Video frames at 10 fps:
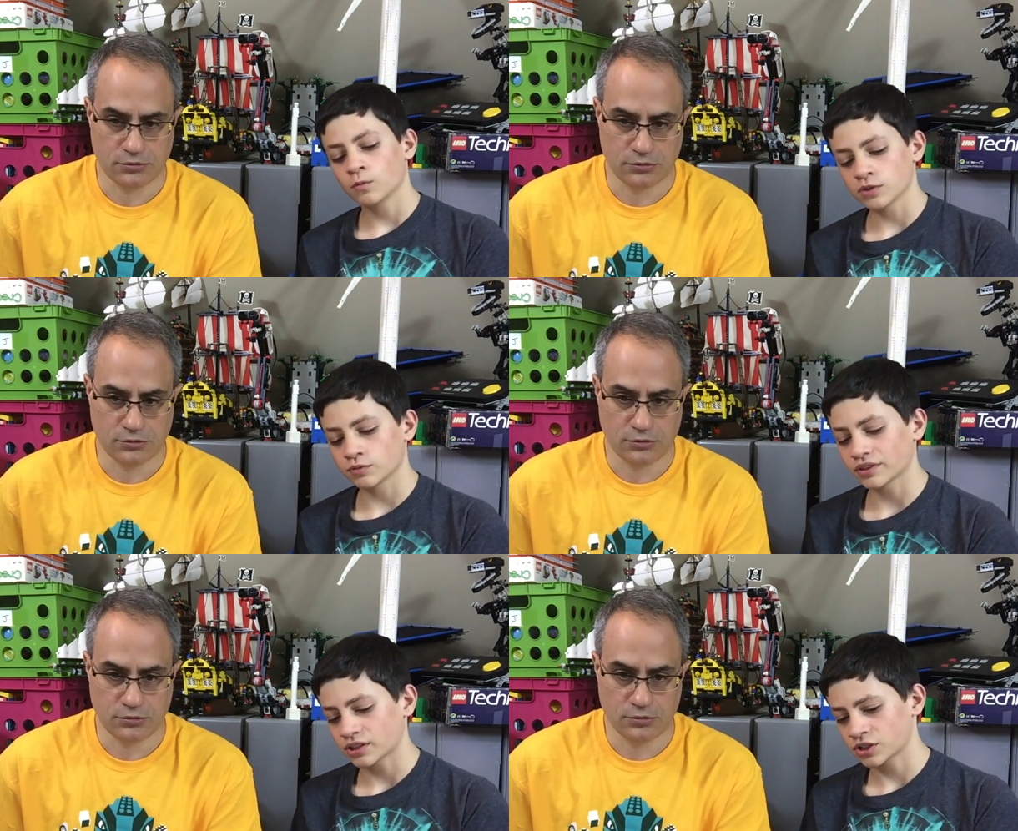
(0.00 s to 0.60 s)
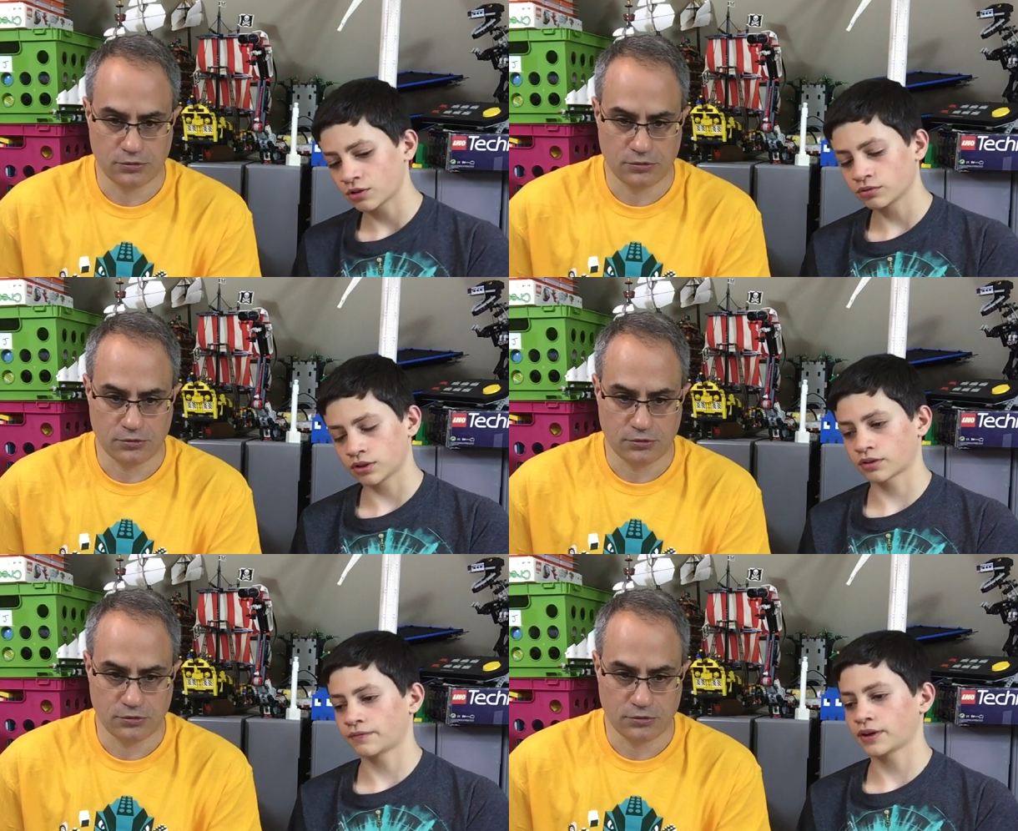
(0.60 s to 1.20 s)
Speaker 1: was when they showed
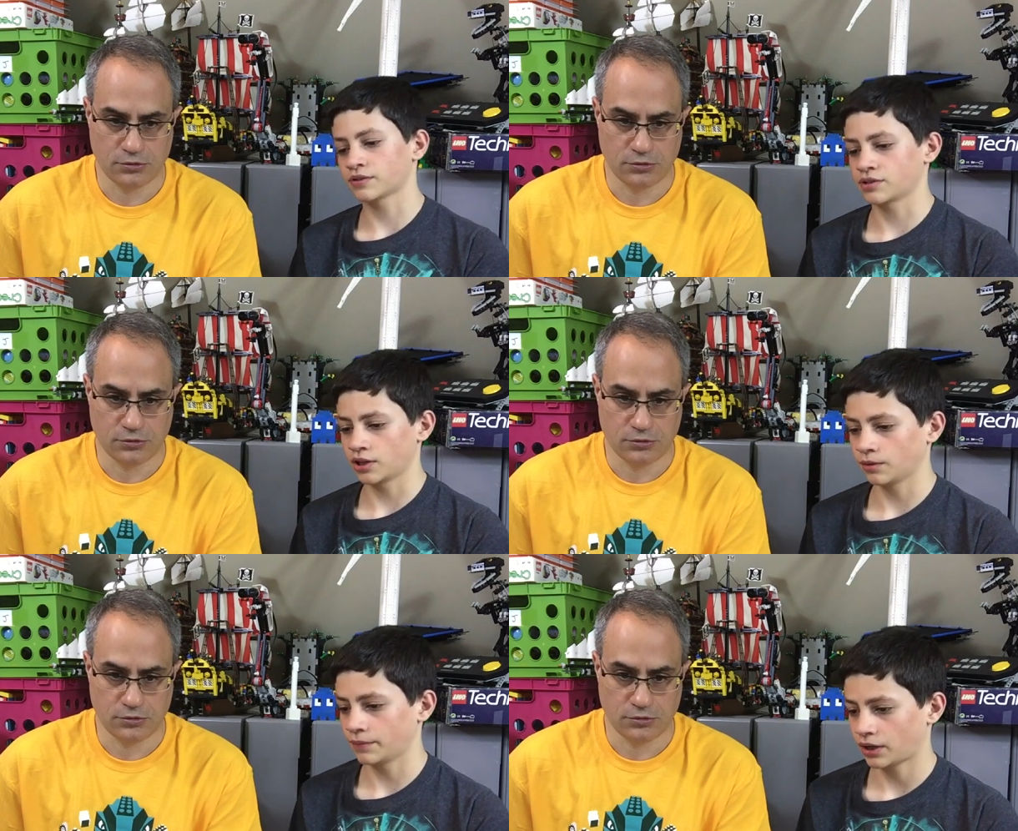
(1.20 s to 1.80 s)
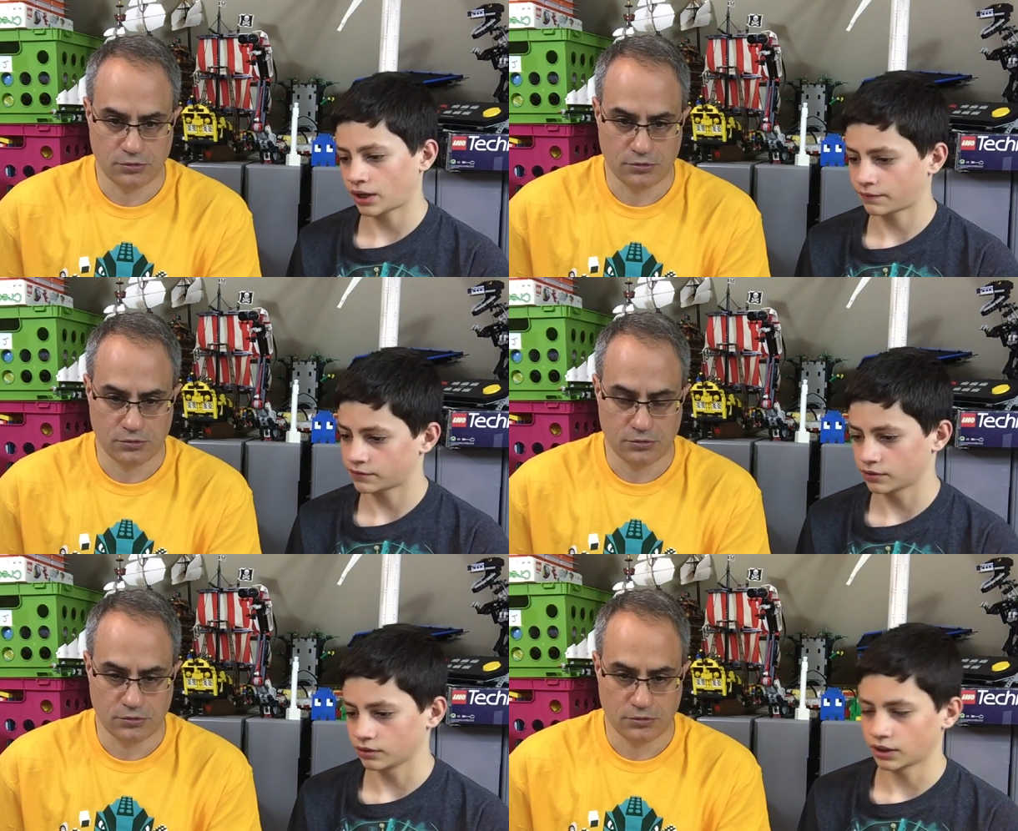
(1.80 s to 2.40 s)
Darth Vader's helmet
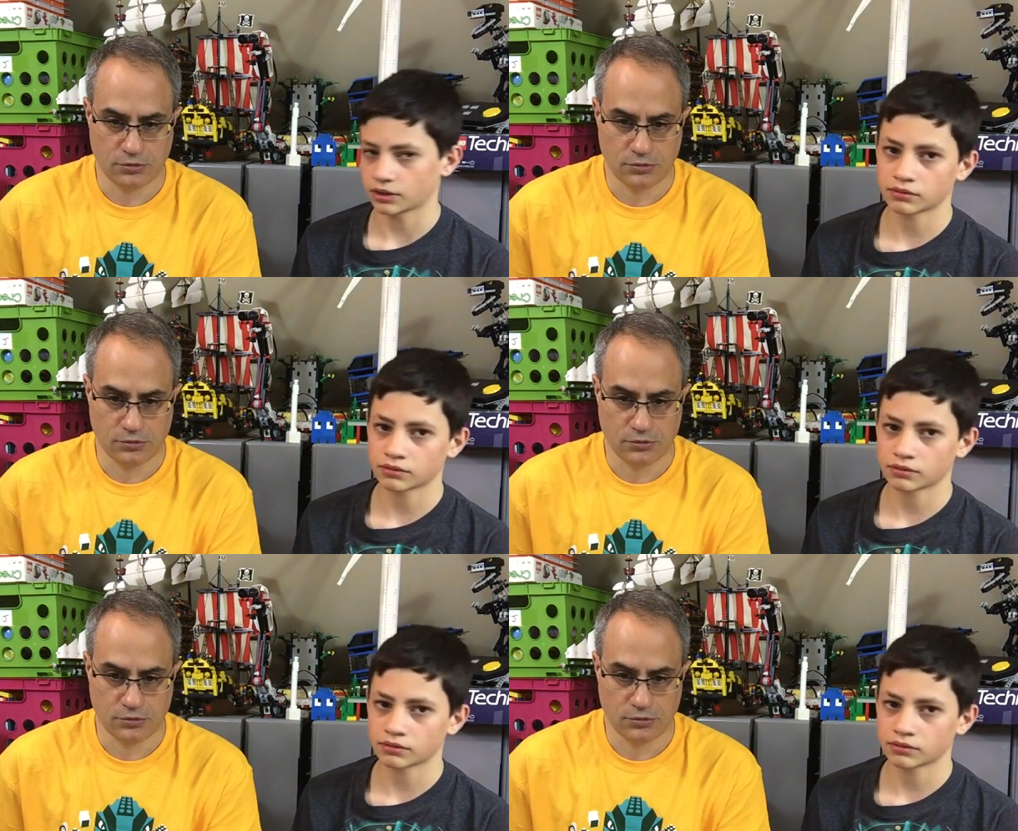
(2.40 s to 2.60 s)
after, like,